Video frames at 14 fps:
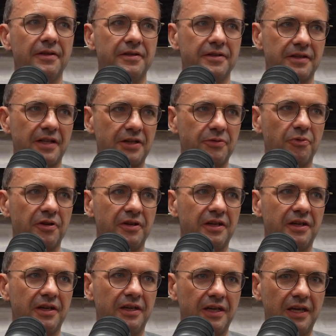So that's one
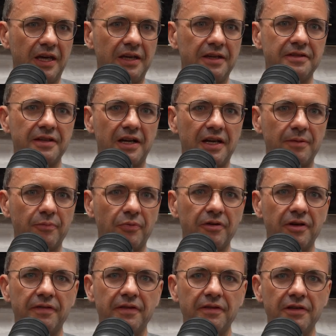key selling point.
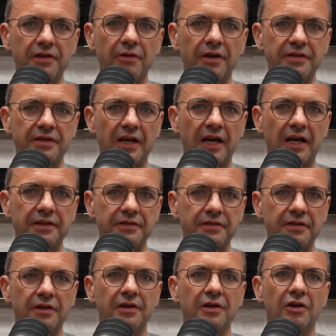I think the US has
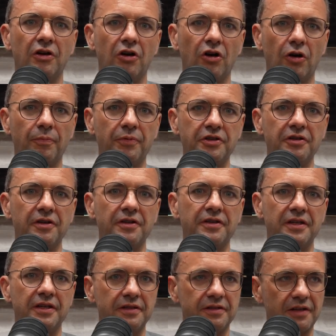
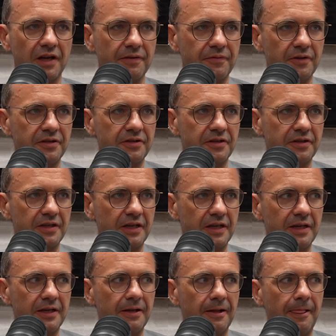opportunities,
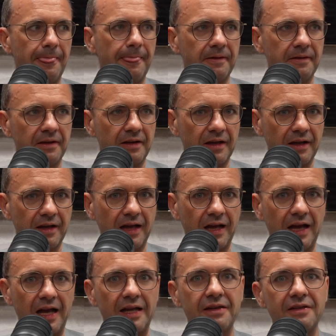diversity,
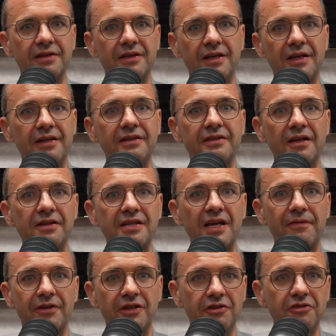and it does have
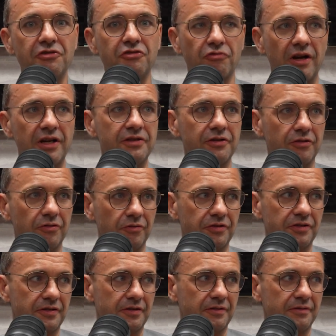a huge range of
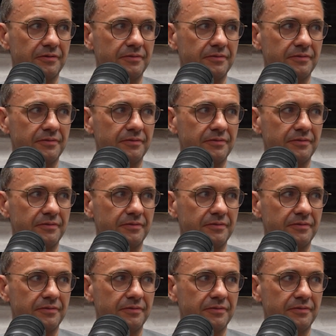courses.